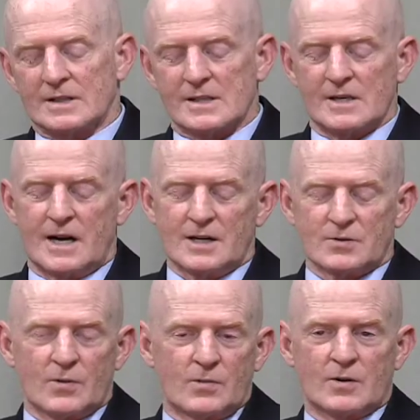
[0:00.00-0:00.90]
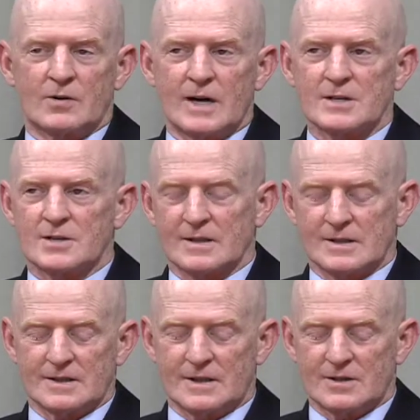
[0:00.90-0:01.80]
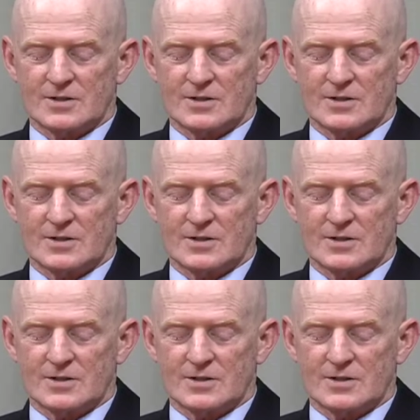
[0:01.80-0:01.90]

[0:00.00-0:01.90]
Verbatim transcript: that's a natural progression. You know,